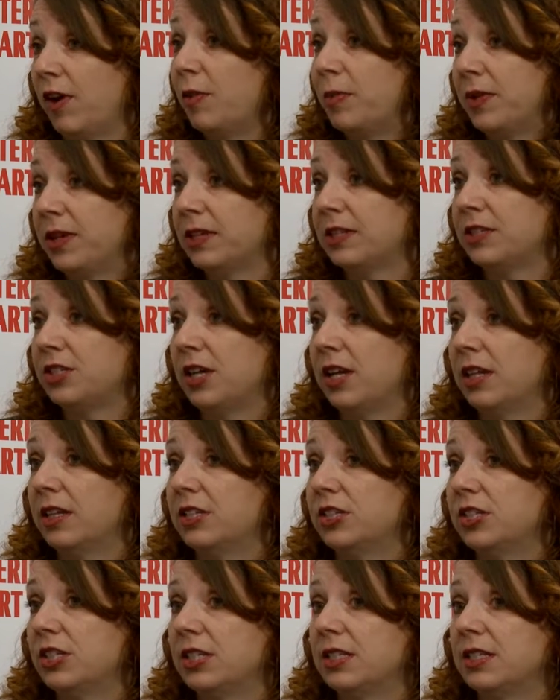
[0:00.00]
biggest
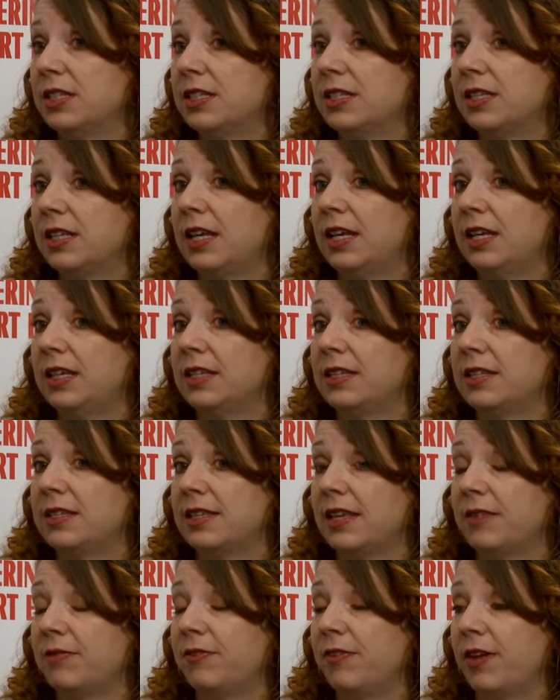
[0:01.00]
challenges
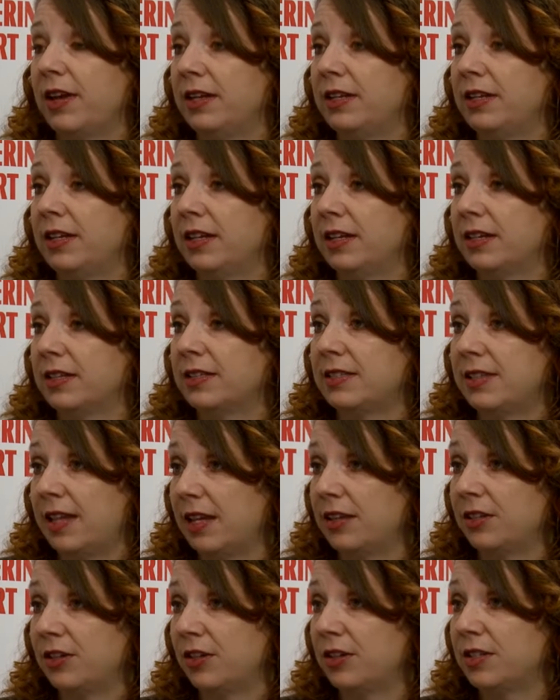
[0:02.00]
is finding
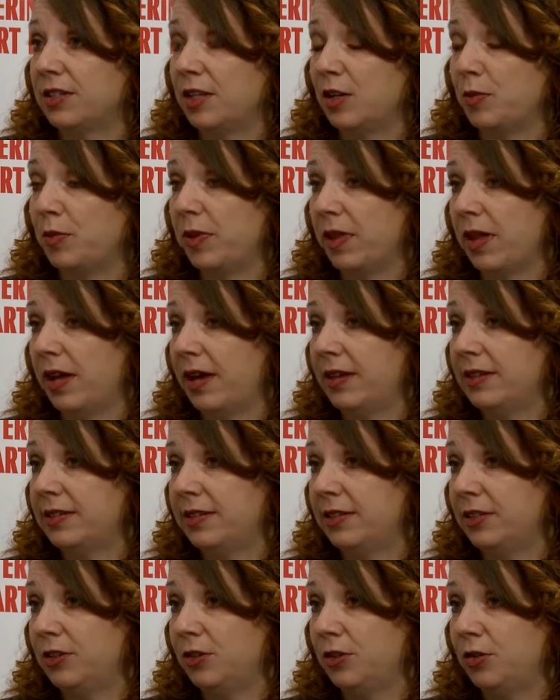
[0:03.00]
standards that apply
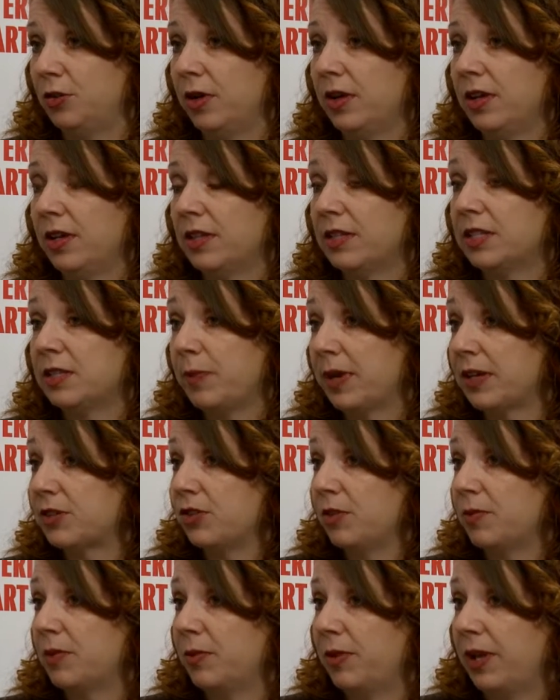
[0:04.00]
to
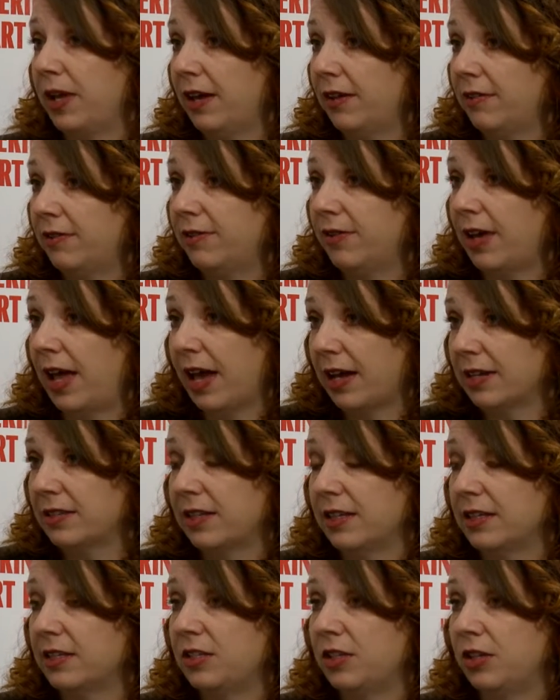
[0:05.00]
spectrum that we have
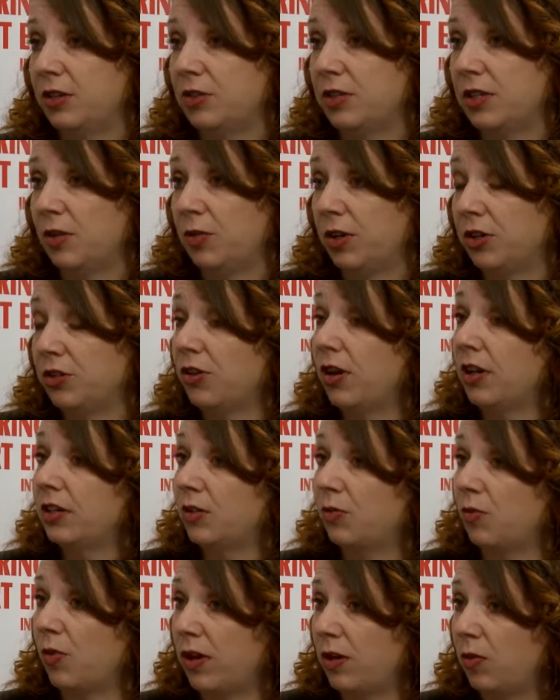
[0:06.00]
access to. So when you're trying
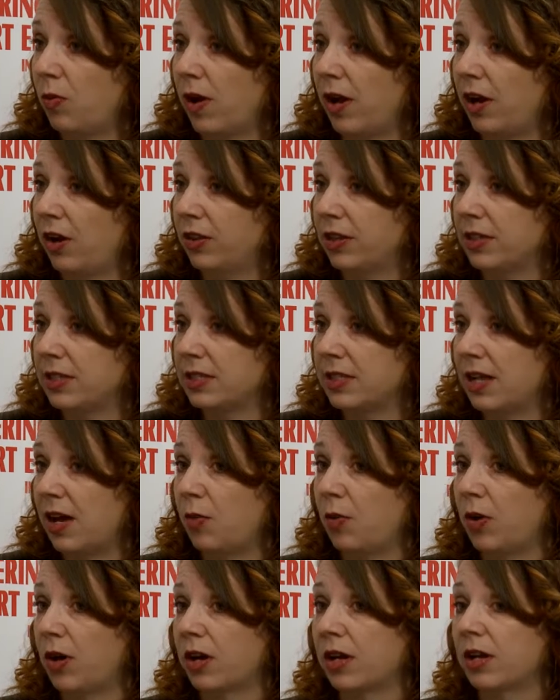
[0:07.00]
to run a wireless
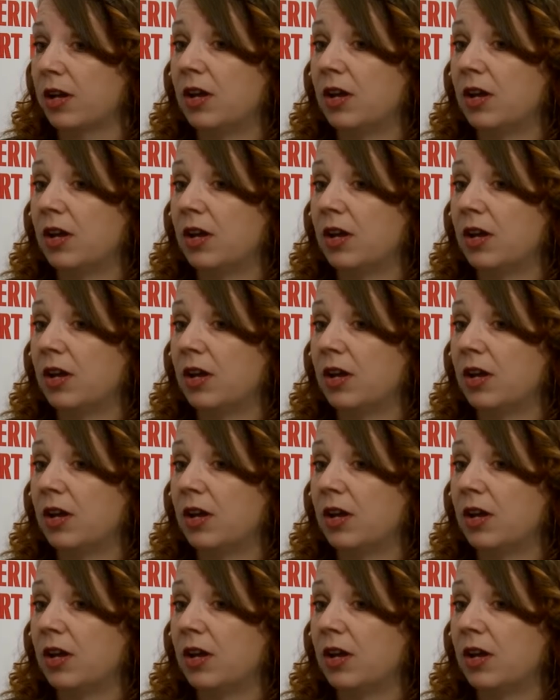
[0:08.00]
network,